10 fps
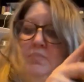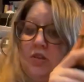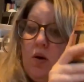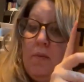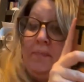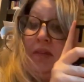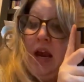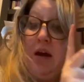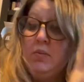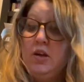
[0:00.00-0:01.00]
so
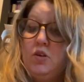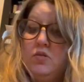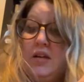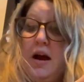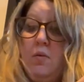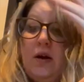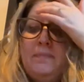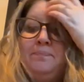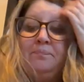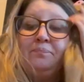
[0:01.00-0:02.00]
I'm going to use that one.